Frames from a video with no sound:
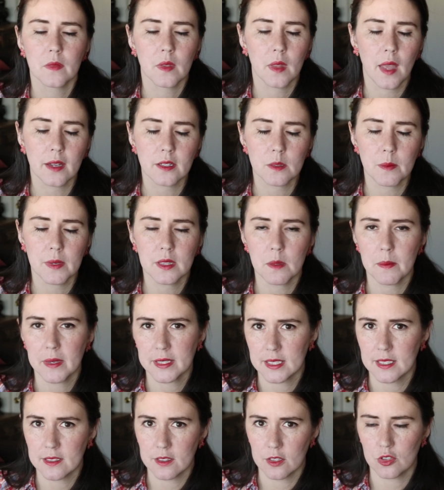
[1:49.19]
how to make the
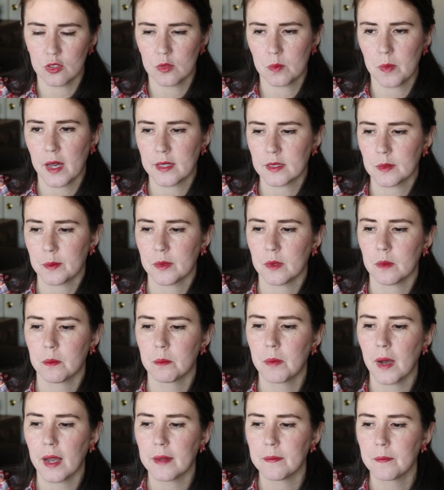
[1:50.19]
best decisions possible.
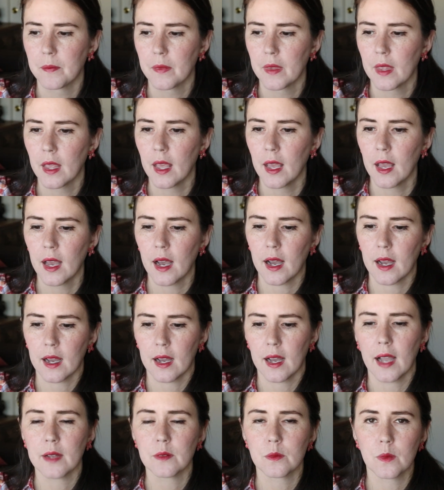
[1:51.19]
But
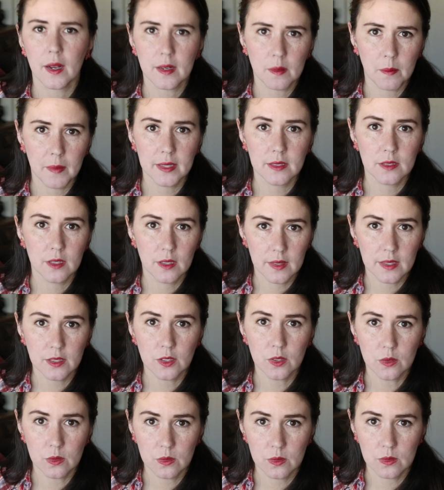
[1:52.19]
I recommend that
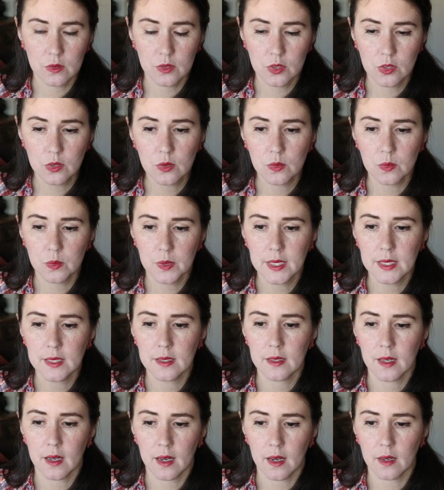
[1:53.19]
you do
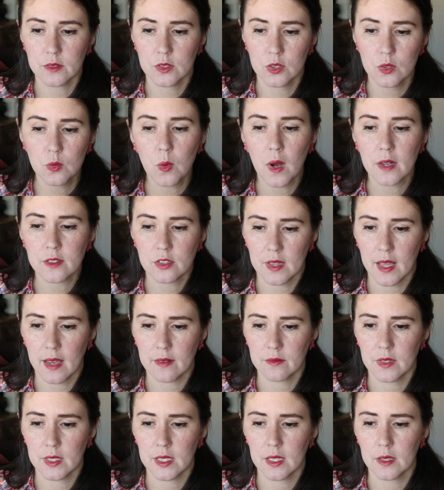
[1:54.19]
watch
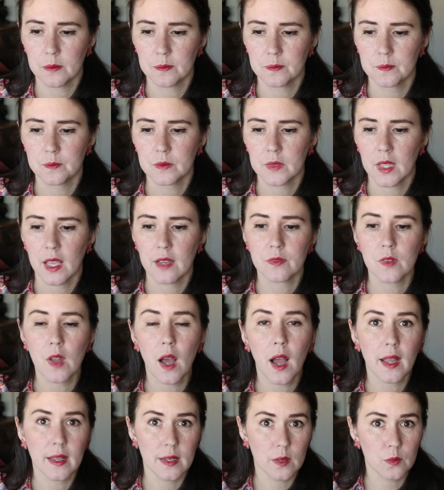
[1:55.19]
that video. If
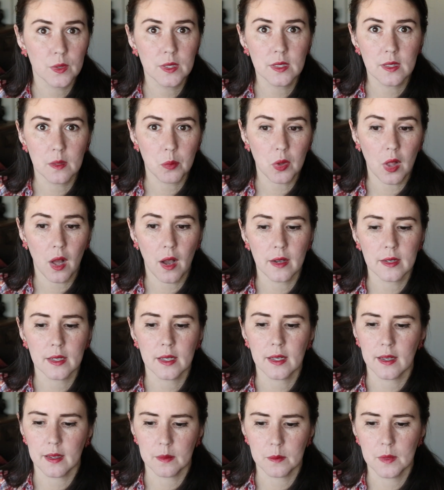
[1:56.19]
not, read the blog.
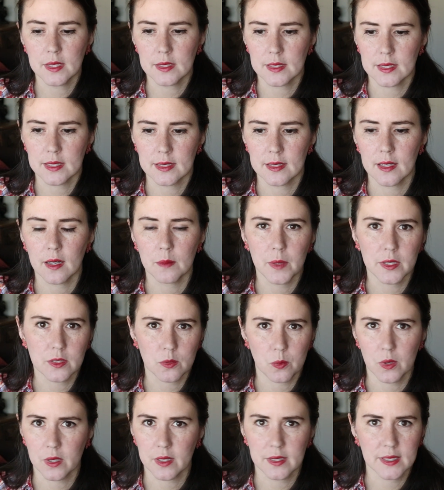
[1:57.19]
It's a
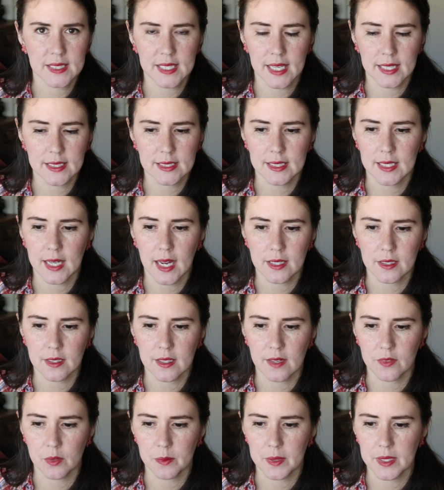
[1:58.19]
much more concise than I could
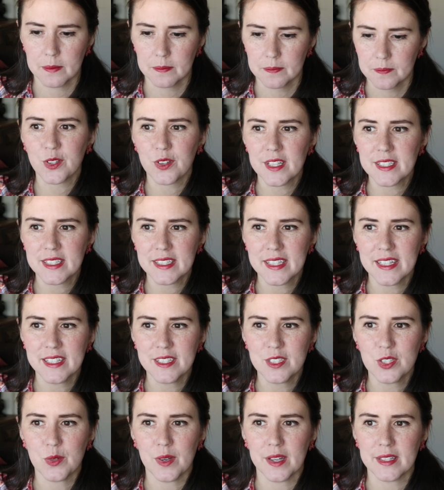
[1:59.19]
ever be. So let's get
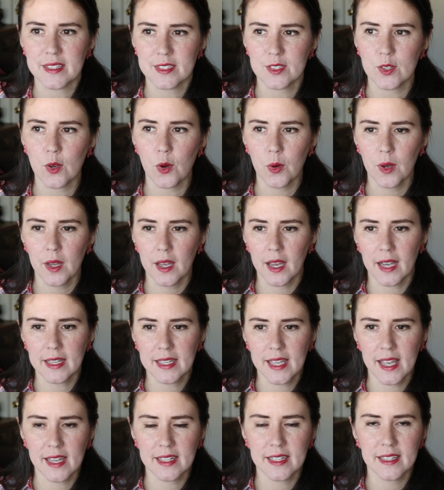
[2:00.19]
into it. So
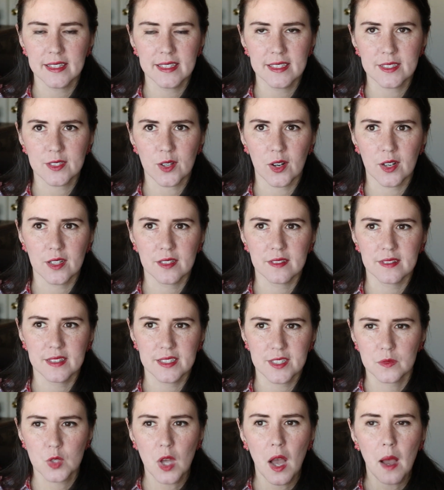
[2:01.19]
again, these are
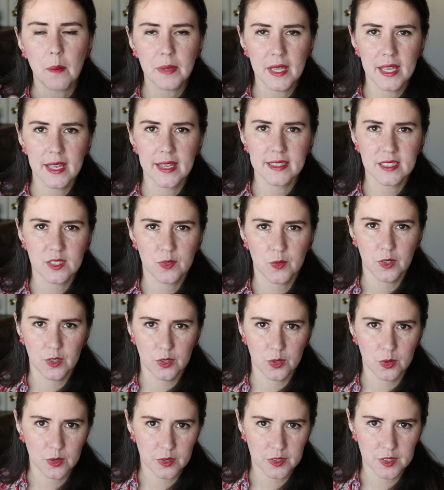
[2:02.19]
the top hits
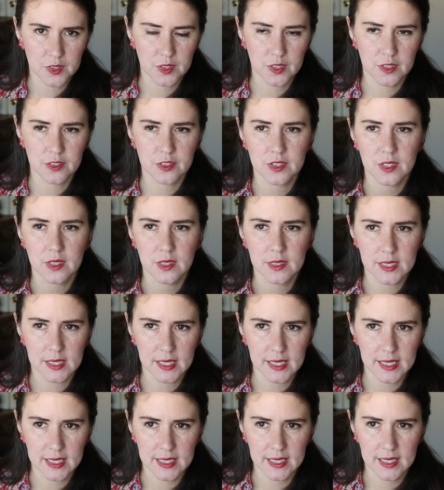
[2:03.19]
Google search
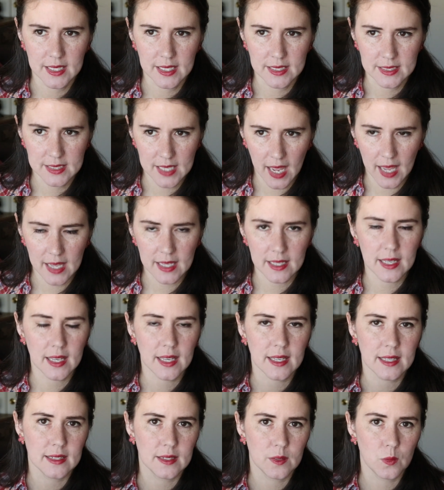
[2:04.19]
salicylate diet,
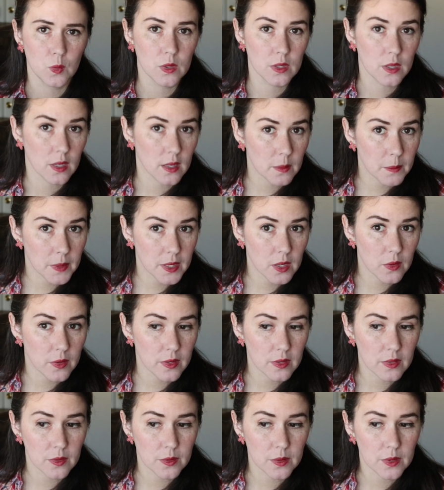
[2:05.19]
and we're going to be
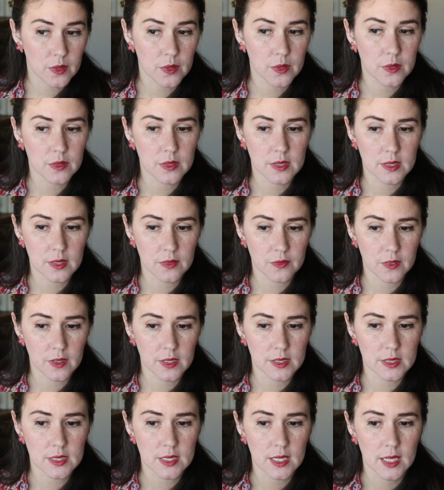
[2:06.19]
going through the
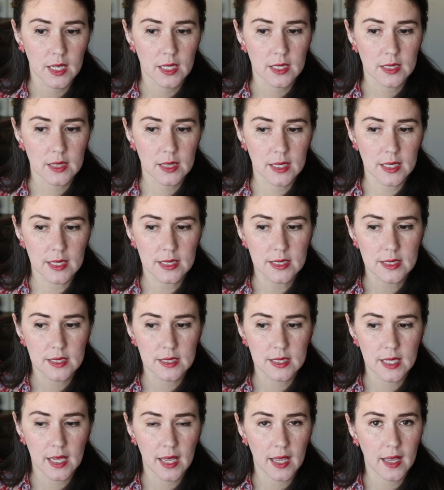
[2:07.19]
different
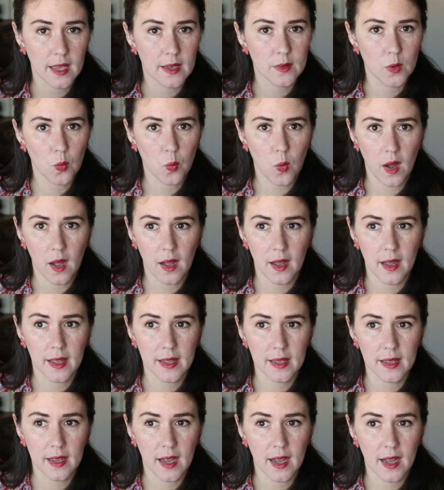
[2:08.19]
lists and
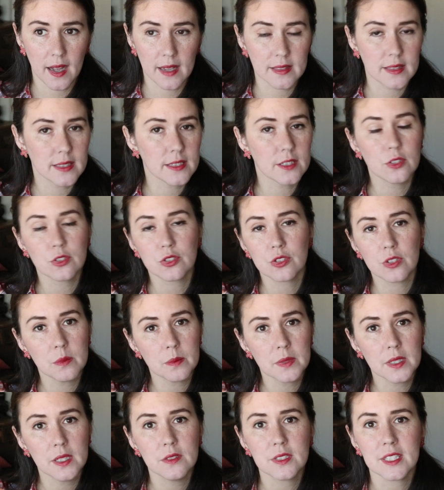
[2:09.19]
why I think you
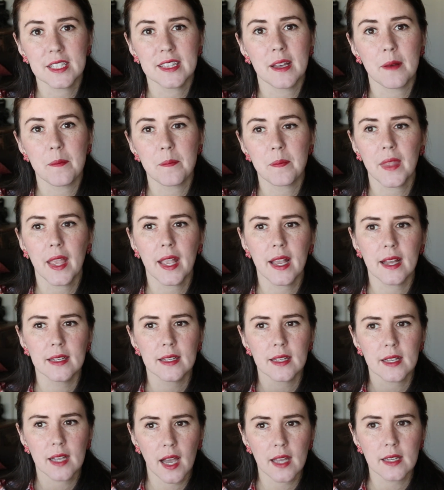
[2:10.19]
shouldn't be using them,
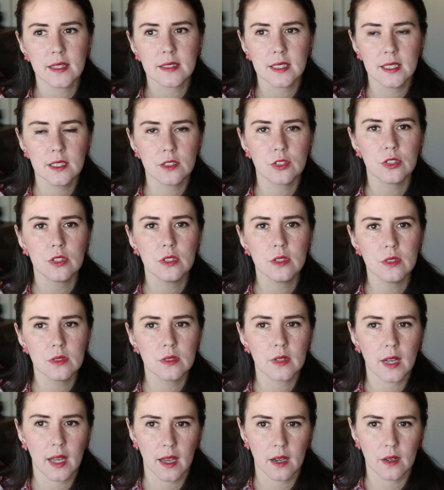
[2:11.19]
and kind of teach
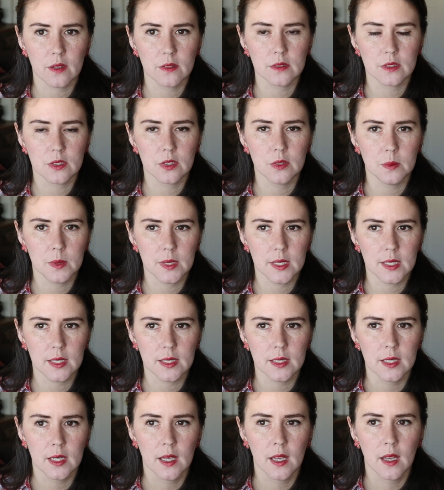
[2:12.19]
you how to be